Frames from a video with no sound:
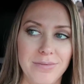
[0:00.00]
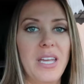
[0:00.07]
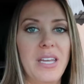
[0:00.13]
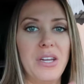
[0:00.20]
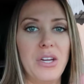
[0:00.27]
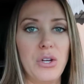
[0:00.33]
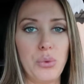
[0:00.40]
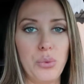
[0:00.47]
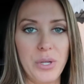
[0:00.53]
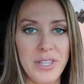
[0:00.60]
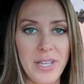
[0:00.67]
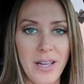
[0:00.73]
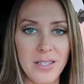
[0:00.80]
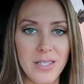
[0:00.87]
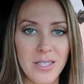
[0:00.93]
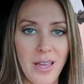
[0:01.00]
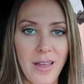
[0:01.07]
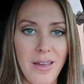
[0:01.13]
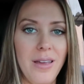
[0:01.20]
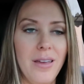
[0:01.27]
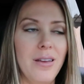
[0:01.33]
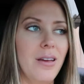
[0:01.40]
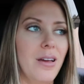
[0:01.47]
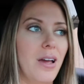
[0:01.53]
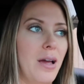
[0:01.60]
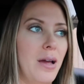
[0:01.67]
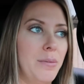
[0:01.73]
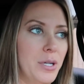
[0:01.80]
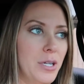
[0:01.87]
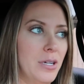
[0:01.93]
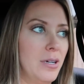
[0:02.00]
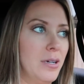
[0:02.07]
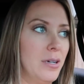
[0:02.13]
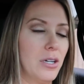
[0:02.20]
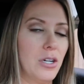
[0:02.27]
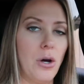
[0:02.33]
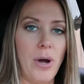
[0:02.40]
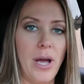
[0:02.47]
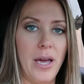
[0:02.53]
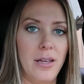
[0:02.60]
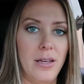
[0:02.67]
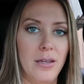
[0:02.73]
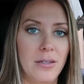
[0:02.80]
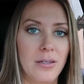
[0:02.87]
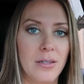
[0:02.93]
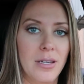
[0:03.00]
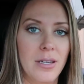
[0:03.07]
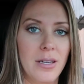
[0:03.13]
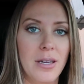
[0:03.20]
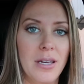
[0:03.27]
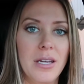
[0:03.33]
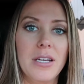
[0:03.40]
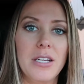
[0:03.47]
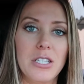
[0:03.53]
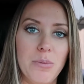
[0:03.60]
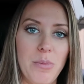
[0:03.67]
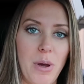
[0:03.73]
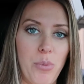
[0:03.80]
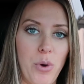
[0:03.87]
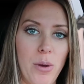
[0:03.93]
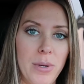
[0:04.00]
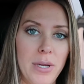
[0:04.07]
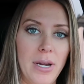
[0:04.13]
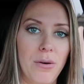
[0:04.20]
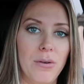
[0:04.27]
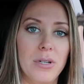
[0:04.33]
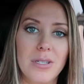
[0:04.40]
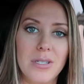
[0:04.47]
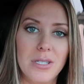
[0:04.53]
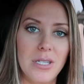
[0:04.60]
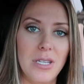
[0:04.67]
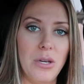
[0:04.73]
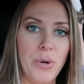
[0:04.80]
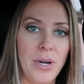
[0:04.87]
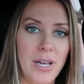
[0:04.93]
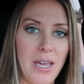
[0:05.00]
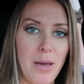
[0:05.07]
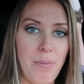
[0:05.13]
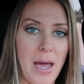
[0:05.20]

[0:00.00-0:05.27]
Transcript: And with that said, I'm gonna go ahead in to my appointment now. See you when I get